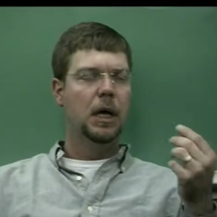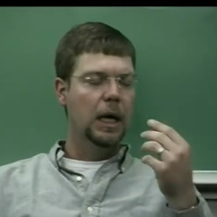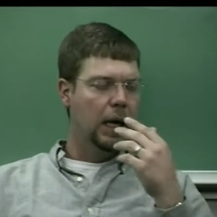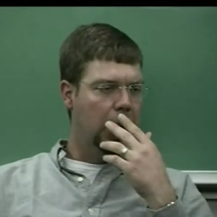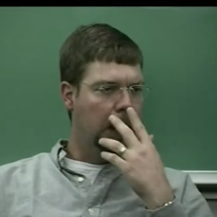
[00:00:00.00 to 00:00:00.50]

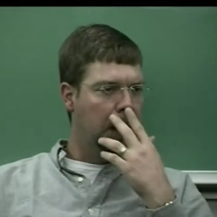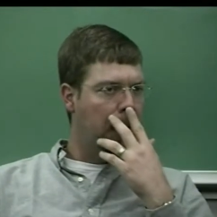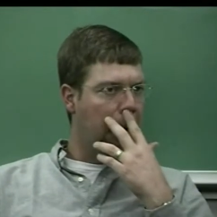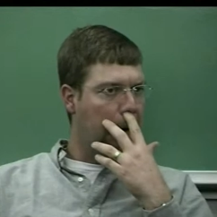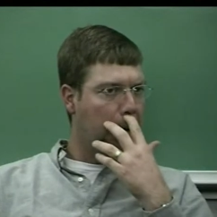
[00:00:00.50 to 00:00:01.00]

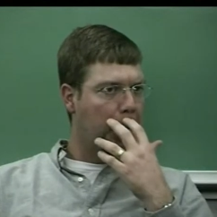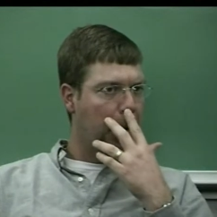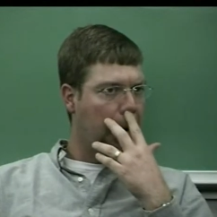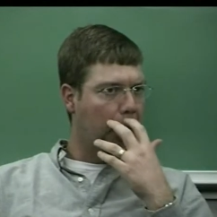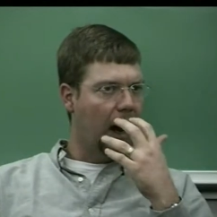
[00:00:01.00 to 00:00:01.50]
And
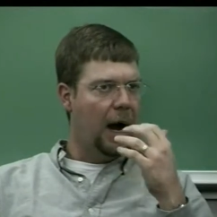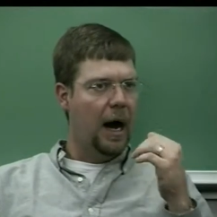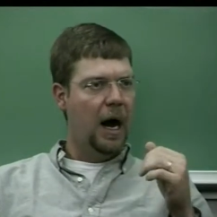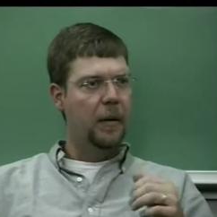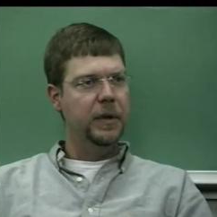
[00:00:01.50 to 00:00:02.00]

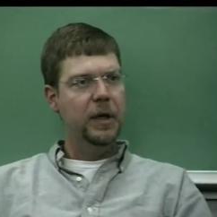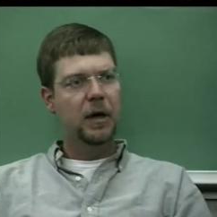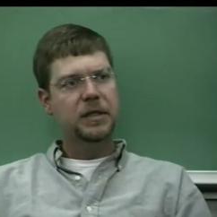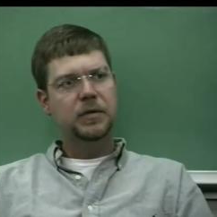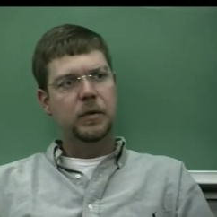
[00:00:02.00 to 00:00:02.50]
I'll be
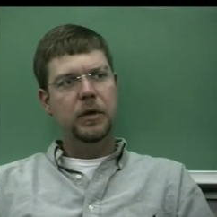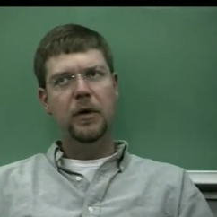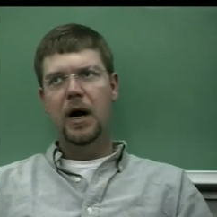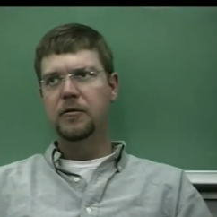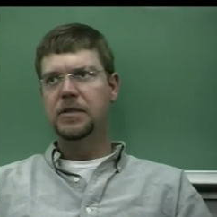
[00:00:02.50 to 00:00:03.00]
honest with you,
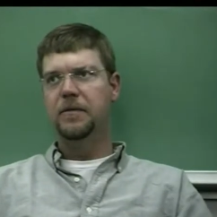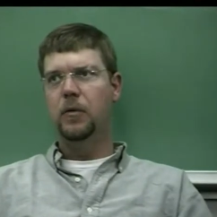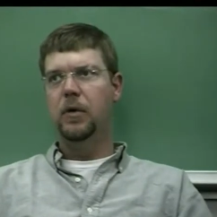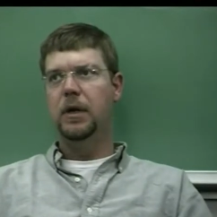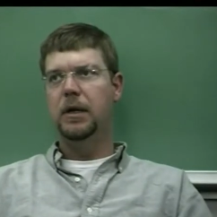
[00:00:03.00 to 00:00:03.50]
I was
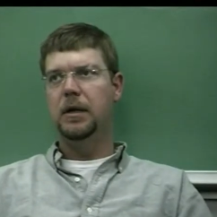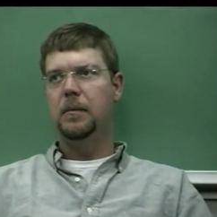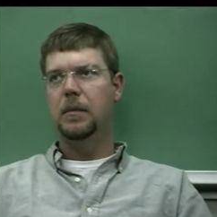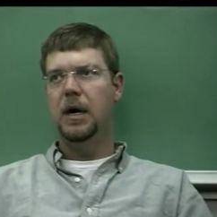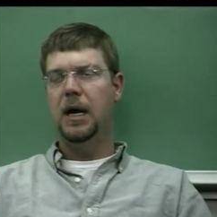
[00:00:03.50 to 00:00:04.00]
avoiding
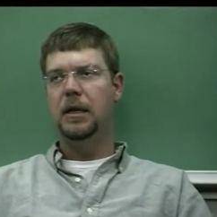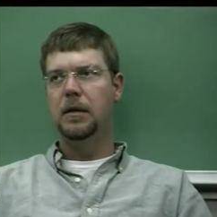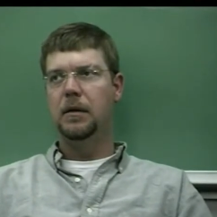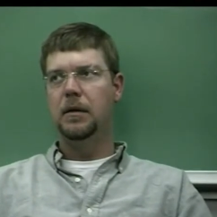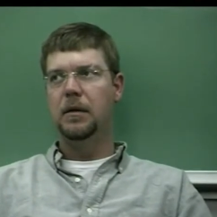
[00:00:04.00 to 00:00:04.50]
him. I
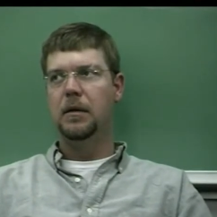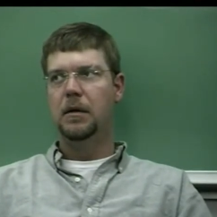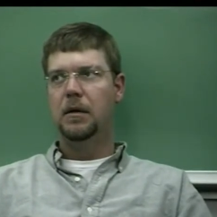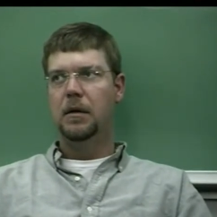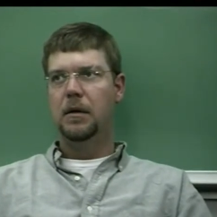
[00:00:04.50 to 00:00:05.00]
didn't
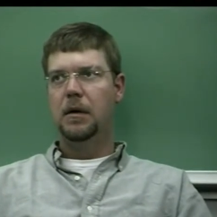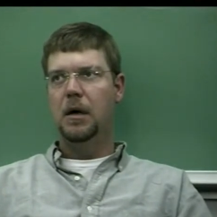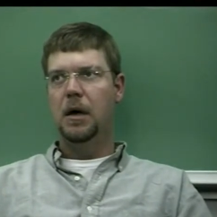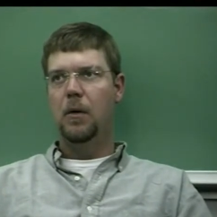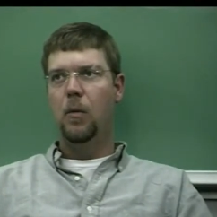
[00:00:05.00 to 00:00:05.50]

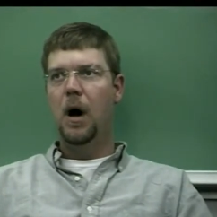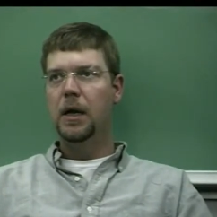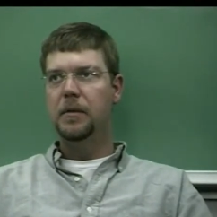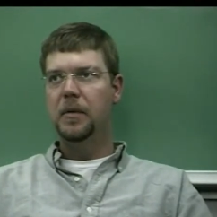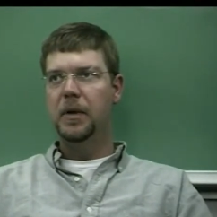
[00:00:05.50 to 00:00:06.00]
uh, want
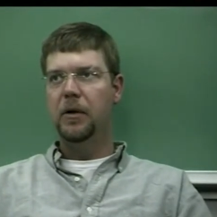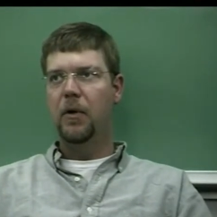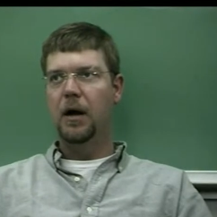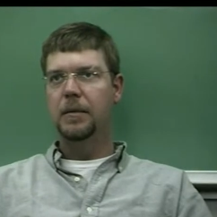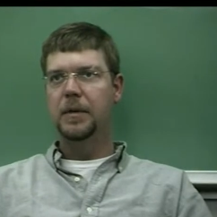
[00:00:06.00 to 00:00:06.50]
him to be
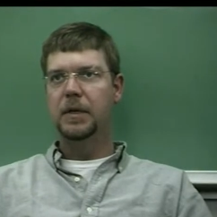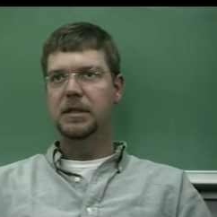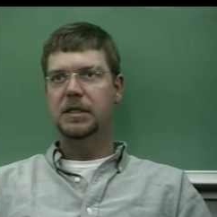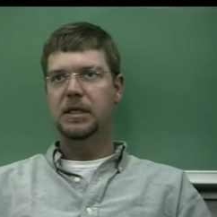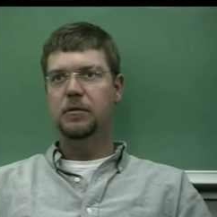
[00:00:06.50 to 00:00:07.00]
around me
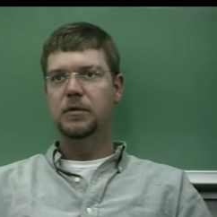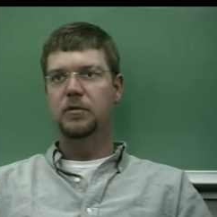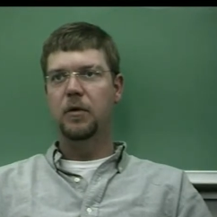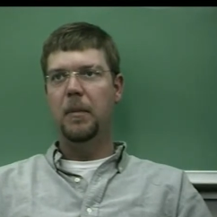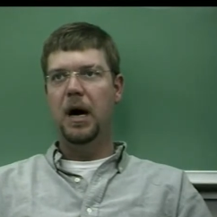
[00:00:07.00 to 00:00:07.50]
because he was
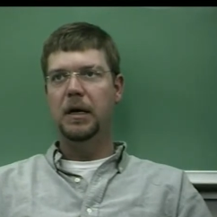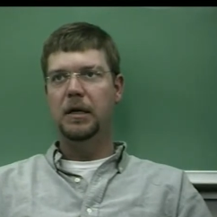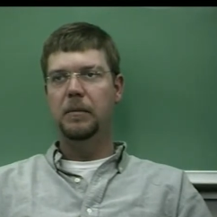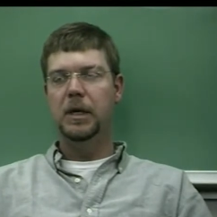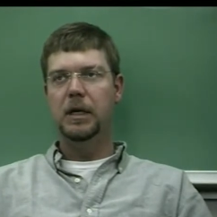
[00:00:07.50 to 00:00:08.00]
reminding
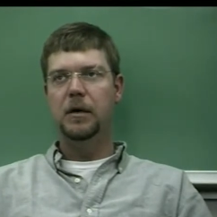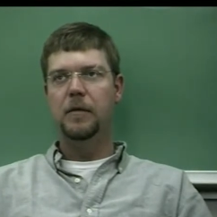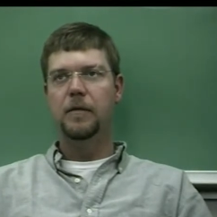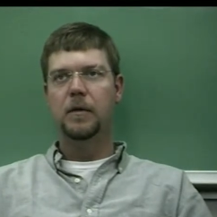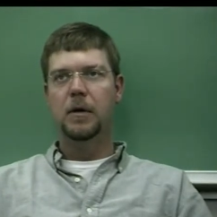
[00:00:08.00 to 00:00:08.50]
me
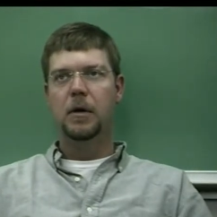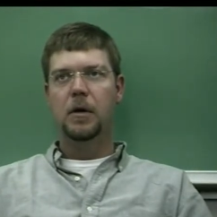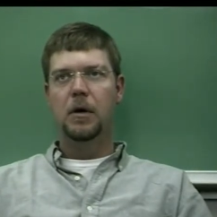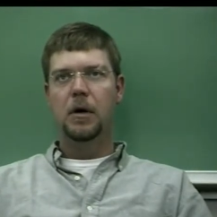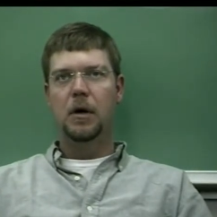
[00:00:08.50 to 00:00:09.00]

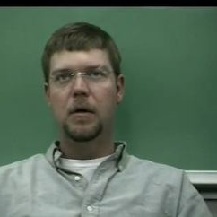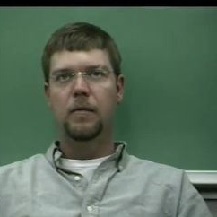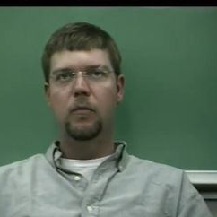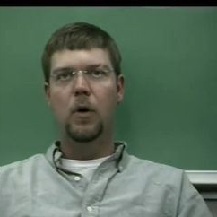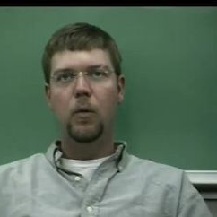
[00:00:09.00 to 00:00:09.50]
of, of
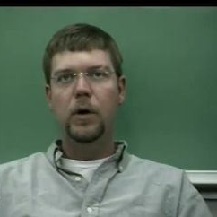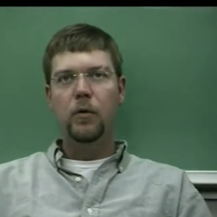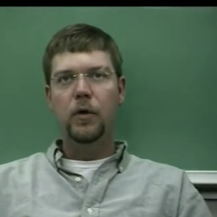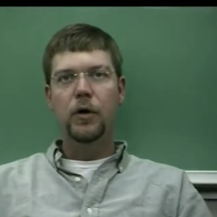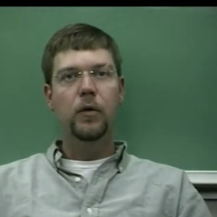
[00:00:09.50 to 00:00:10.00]
what we
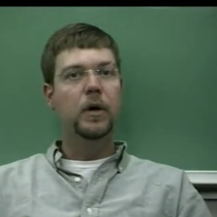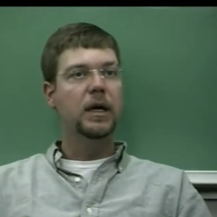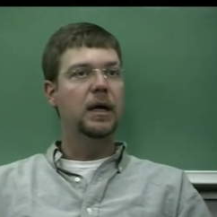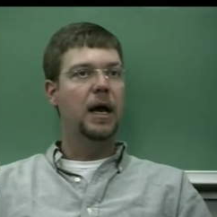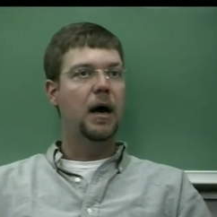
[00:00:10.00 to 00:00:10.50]
were doing
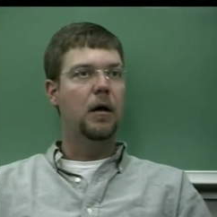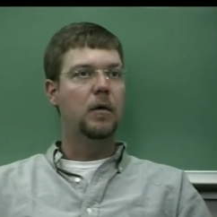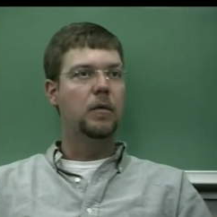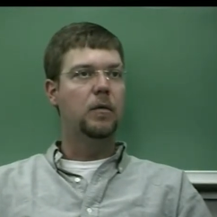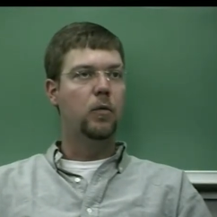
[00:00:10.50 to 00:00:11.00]
and
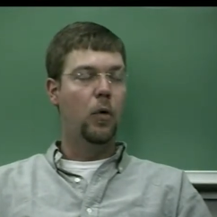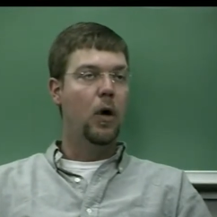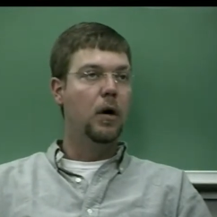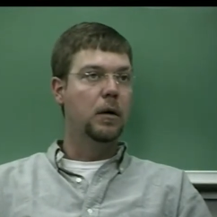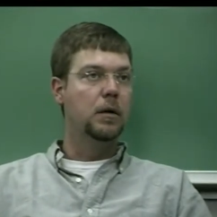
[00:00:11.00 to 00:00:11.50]
how
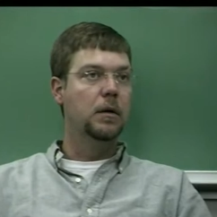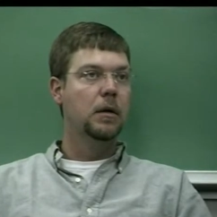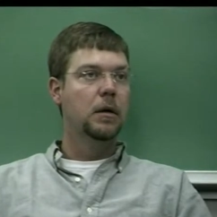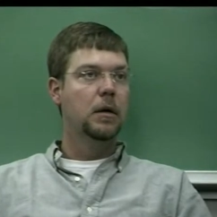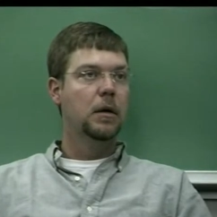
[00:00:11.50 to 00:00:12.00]
wrong
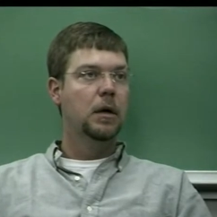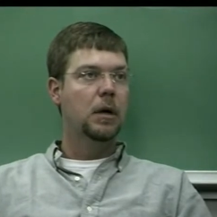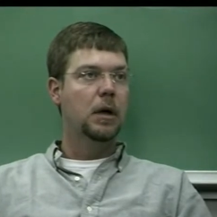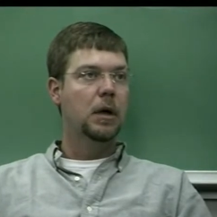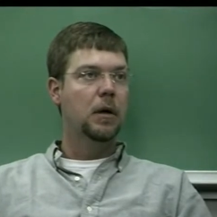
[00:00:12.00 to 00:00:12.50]

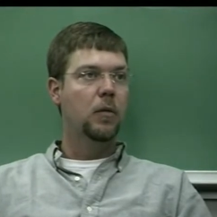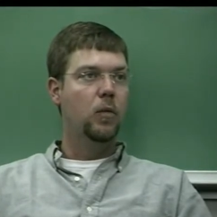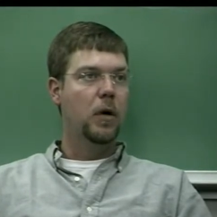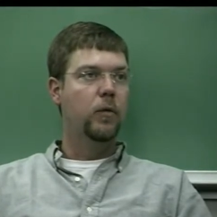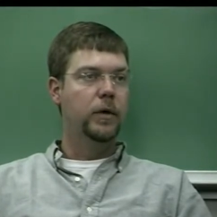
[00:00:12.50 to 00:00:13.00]
uh,
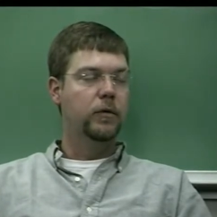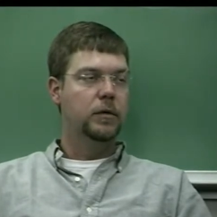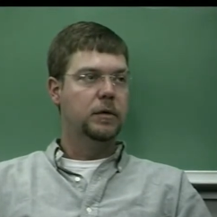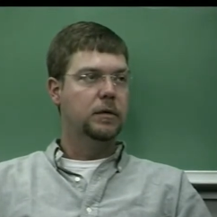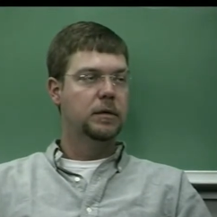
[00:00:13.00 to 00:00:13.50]
what we were
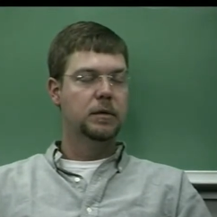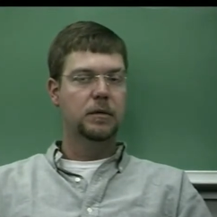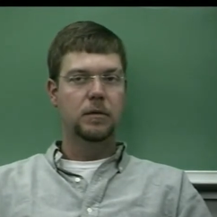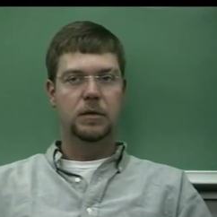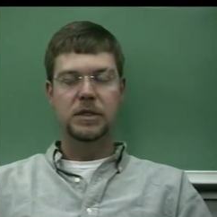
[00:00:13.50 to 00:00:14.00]

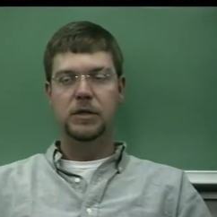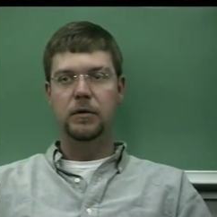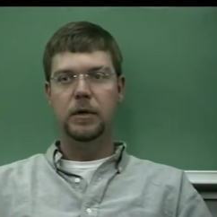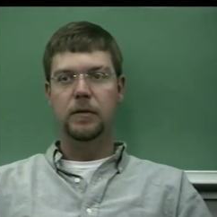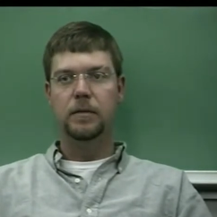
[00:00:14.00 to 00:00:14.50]
was doing
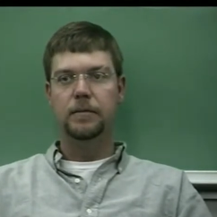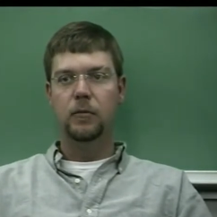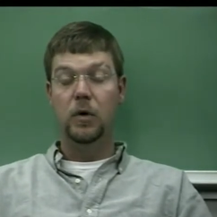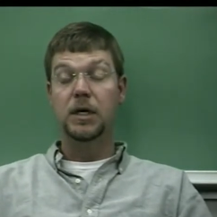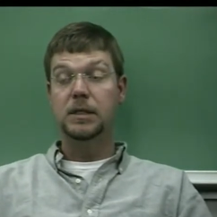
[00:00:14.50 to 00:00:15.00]

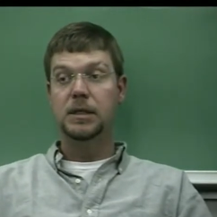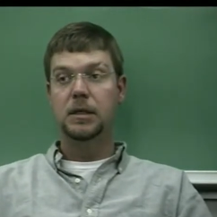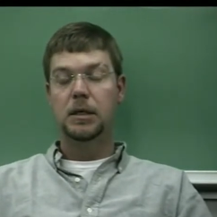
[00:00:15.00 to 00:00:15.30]
was.